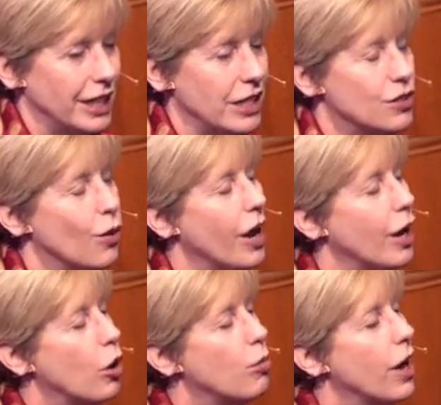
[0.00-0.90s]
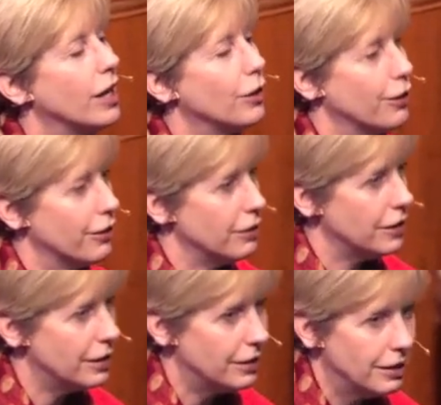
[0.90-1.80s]
And so I hope I
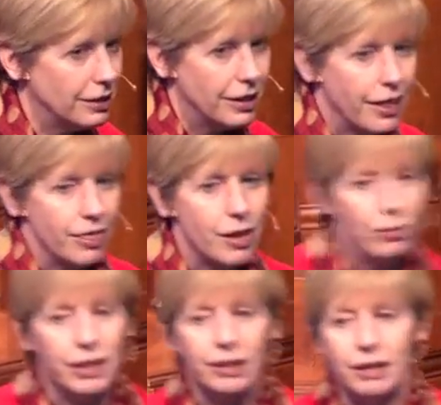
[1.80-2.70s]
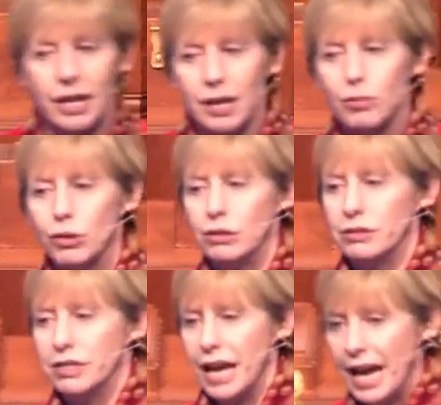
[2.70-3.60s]
learned that being able
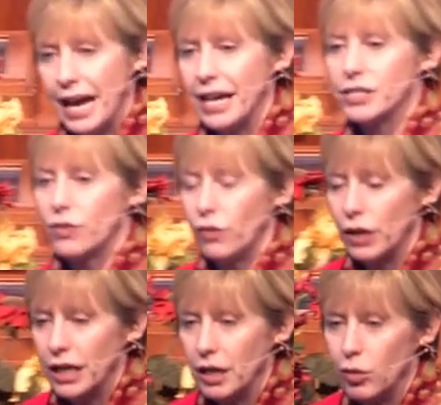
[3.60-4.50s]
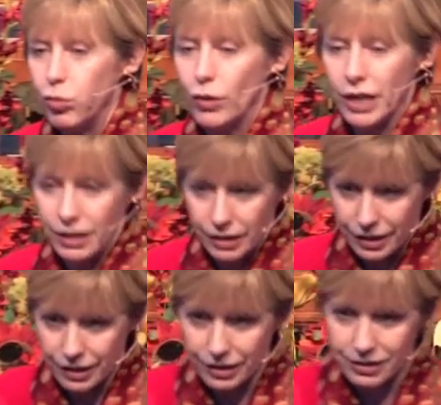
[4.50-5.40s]
to ask for help when I
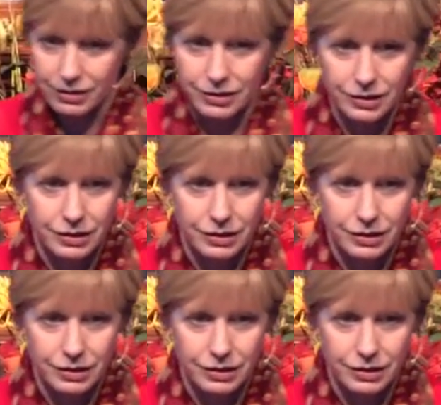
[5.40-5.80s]
need it